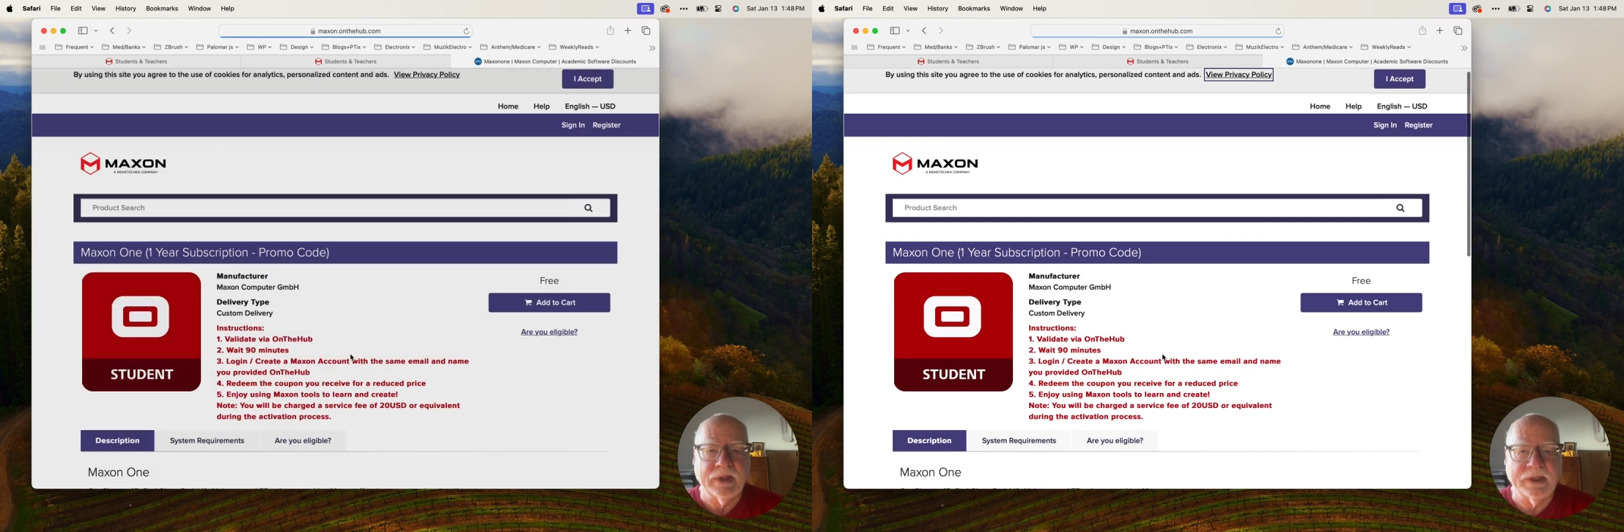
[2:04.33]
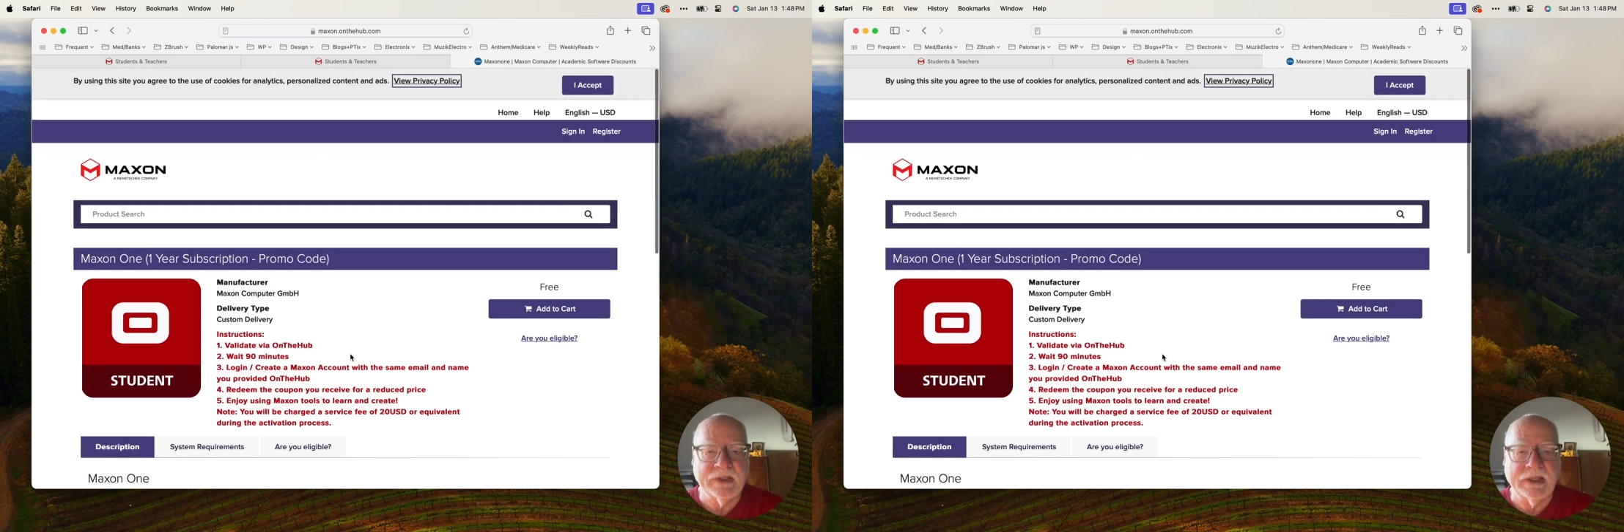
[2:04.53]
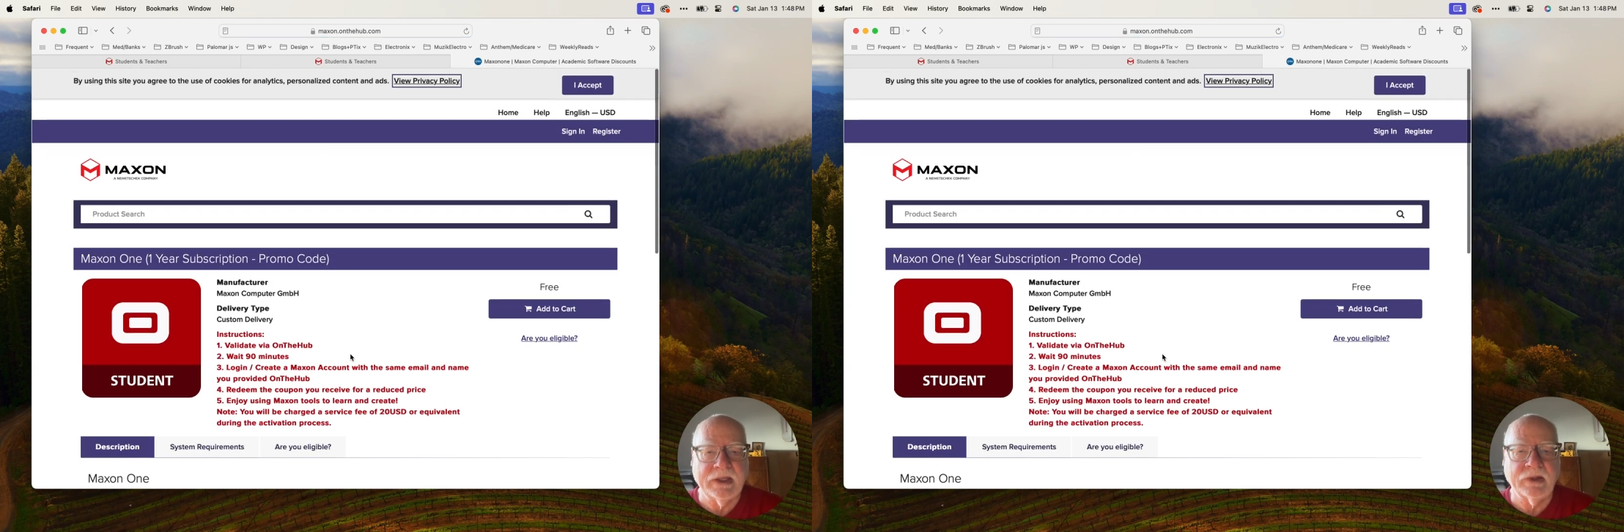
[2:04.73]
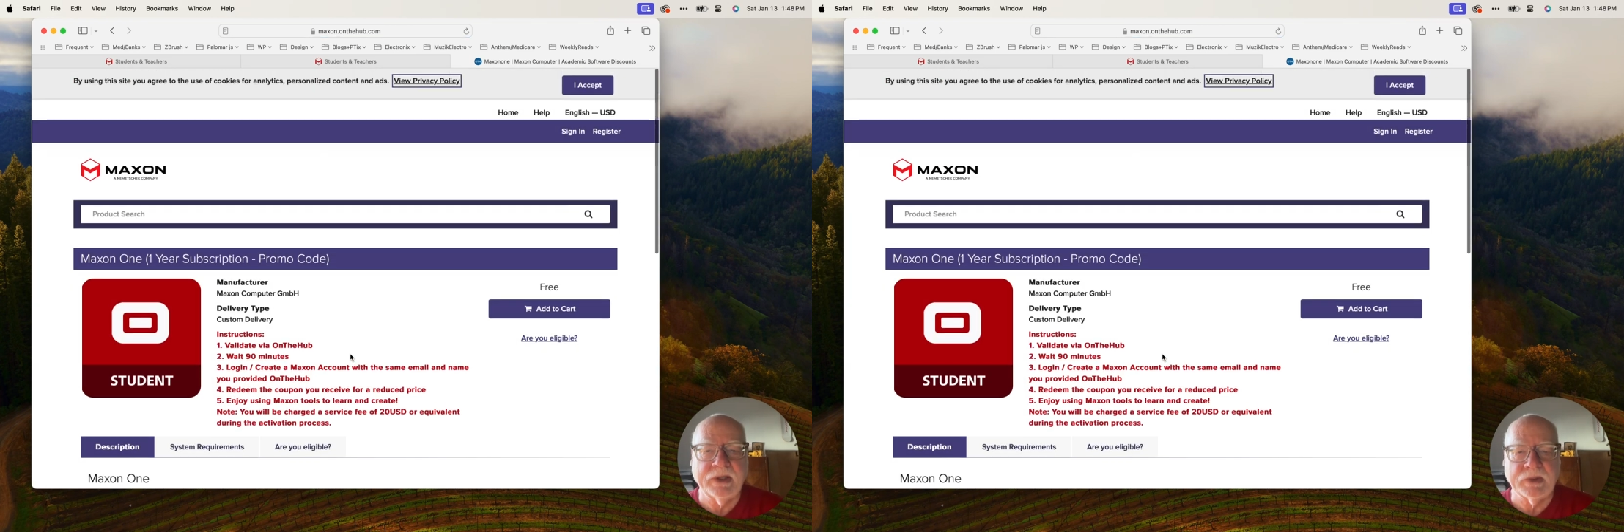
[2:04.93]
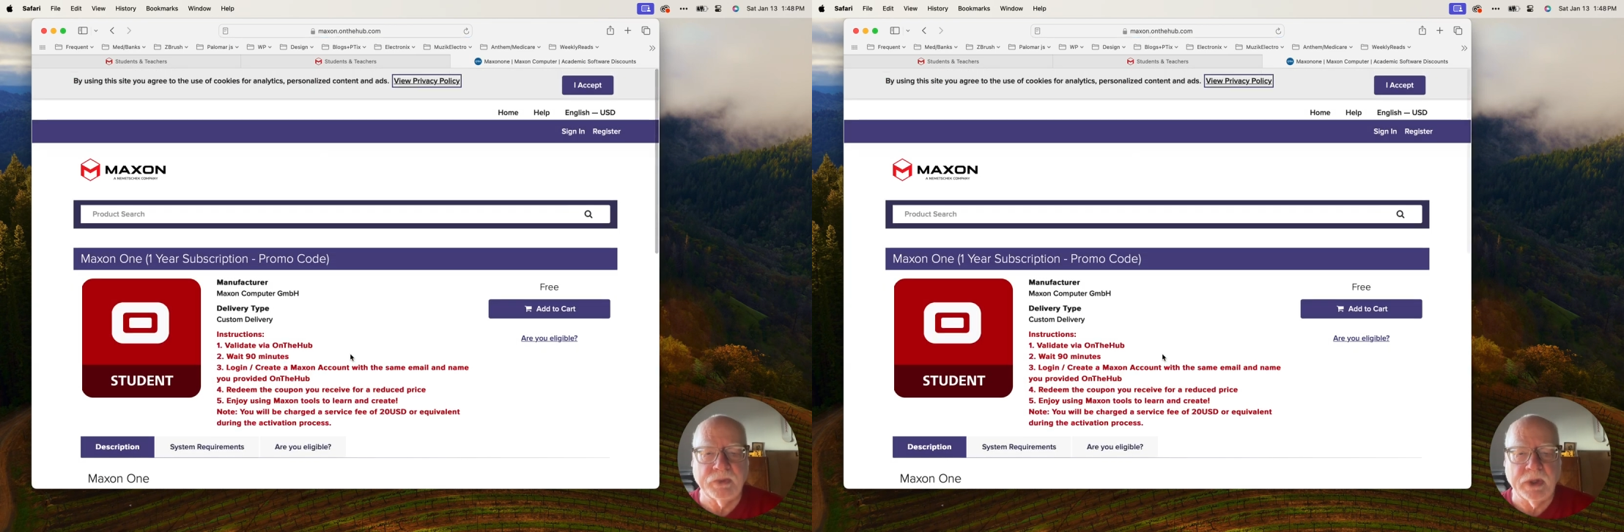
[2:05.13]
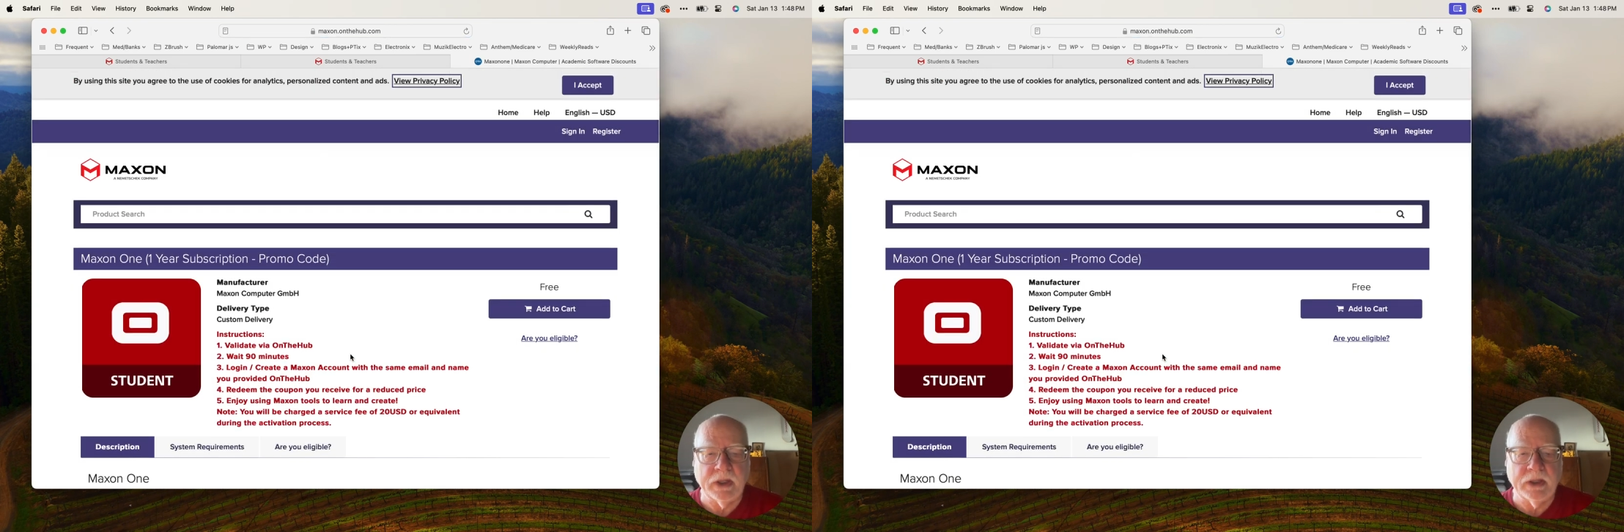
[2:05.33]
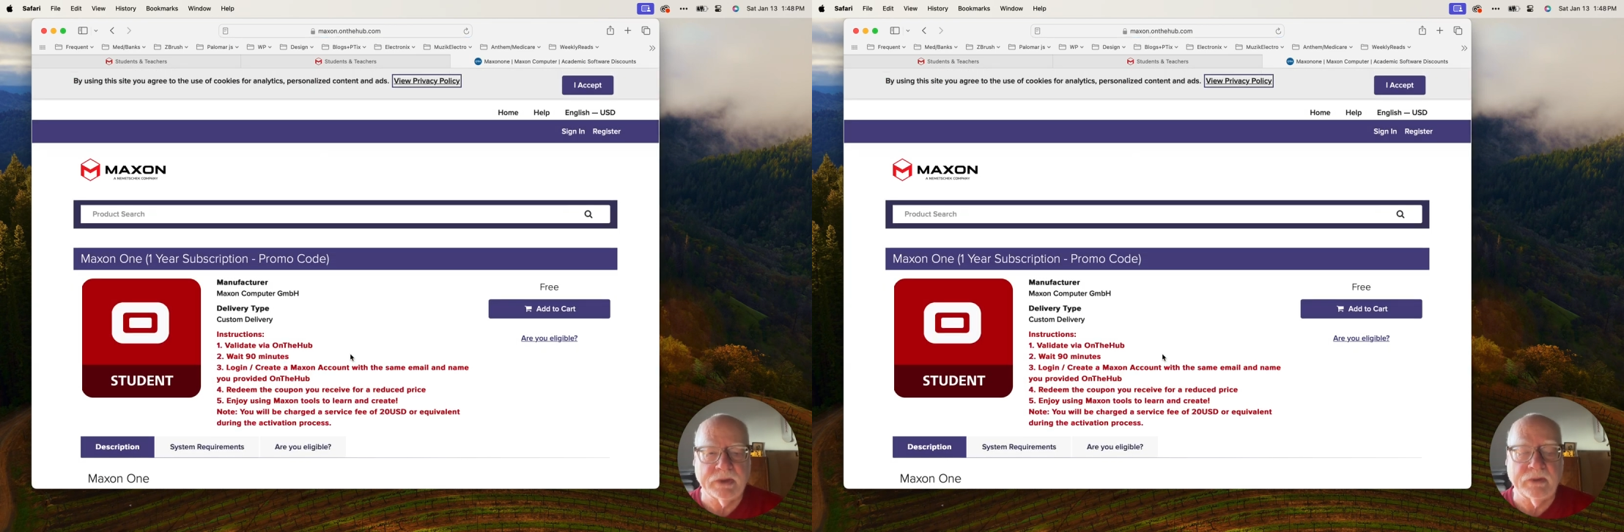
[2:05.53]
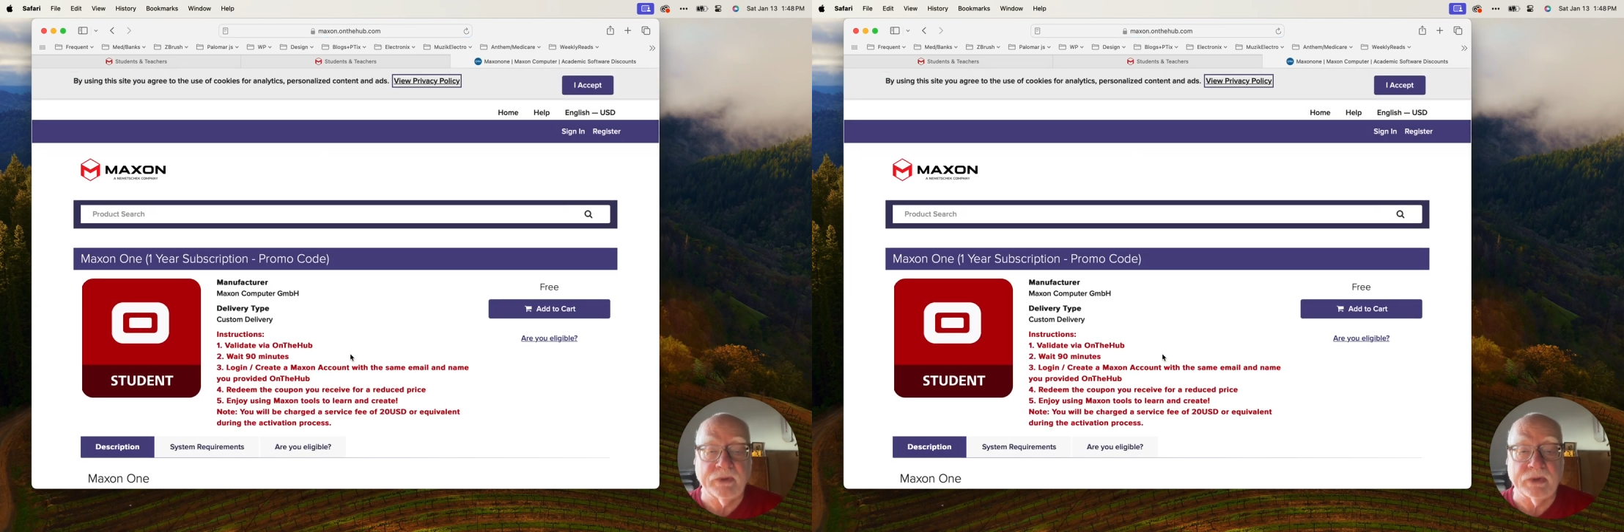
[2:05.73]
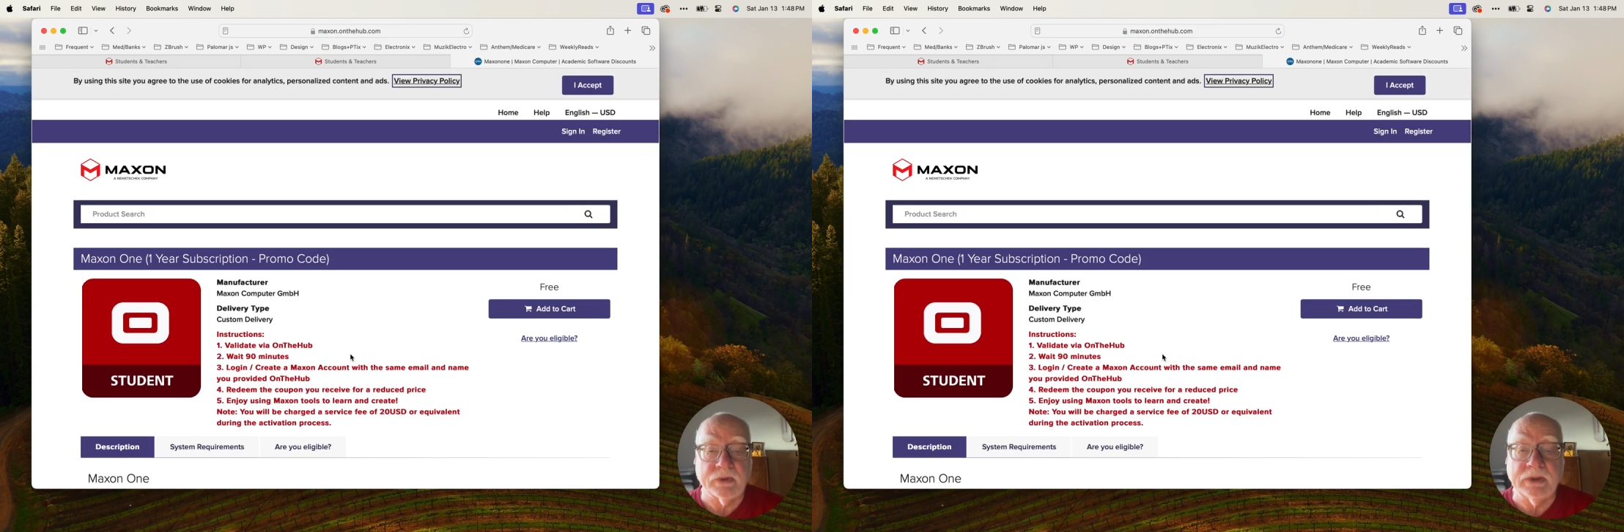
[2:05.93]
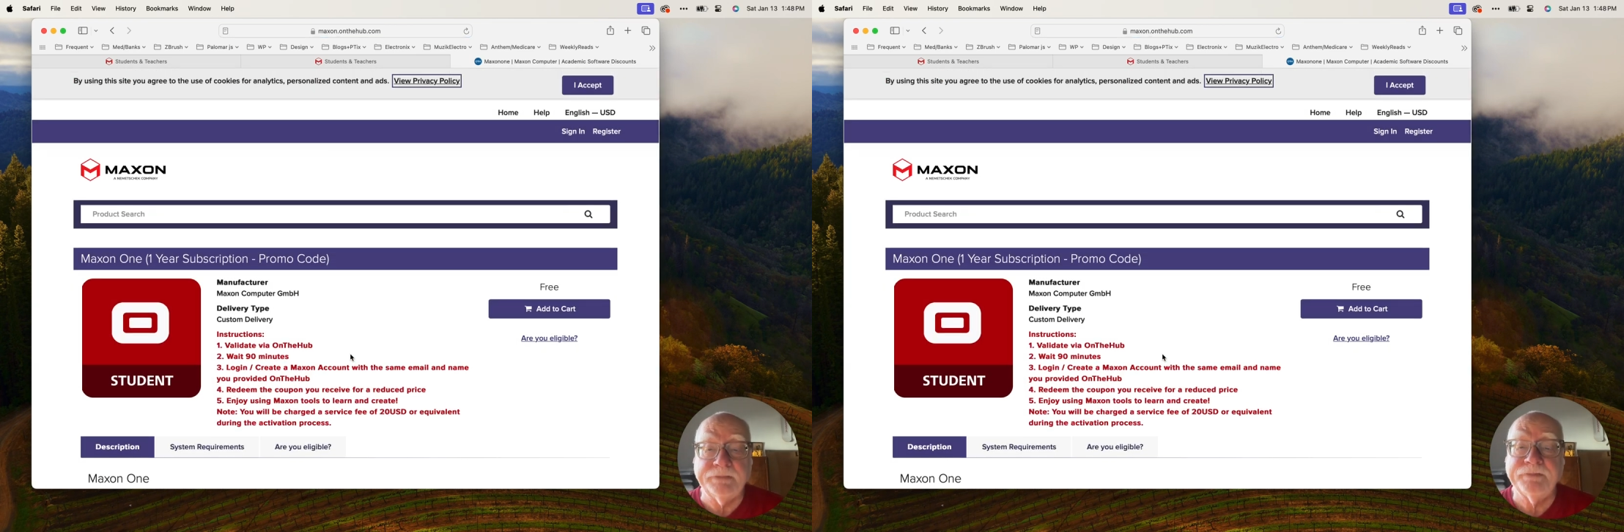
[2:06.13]
isn't nearly as pretty as the first
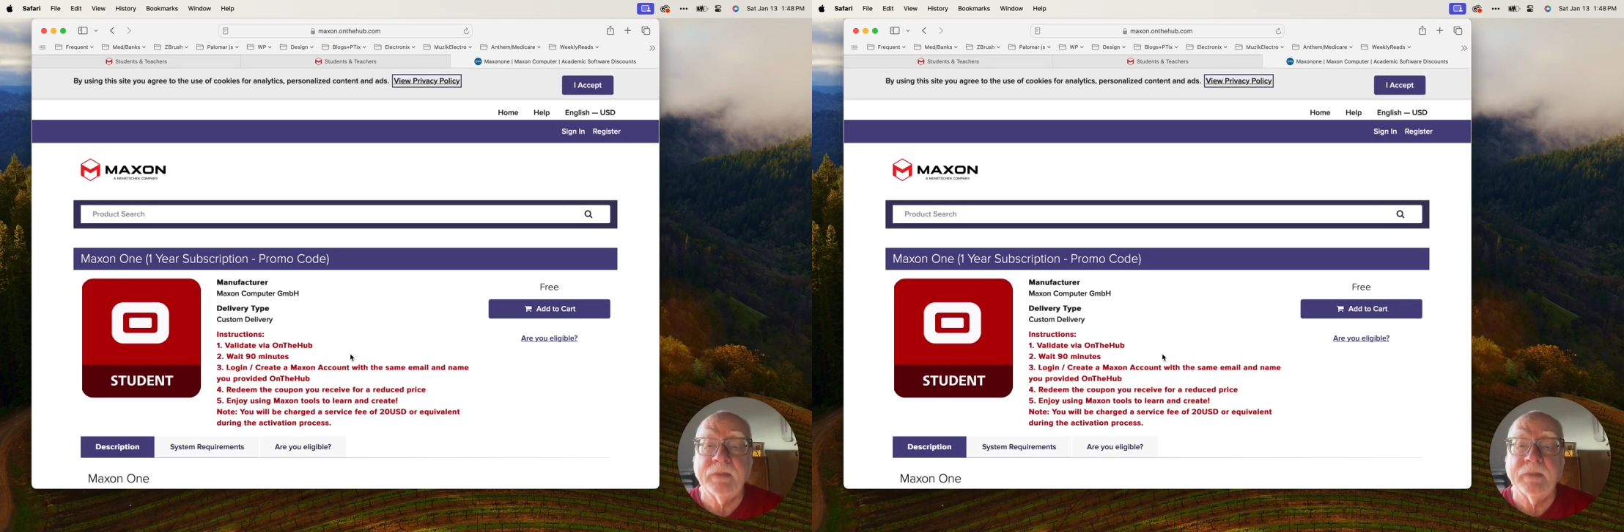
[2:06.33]
one.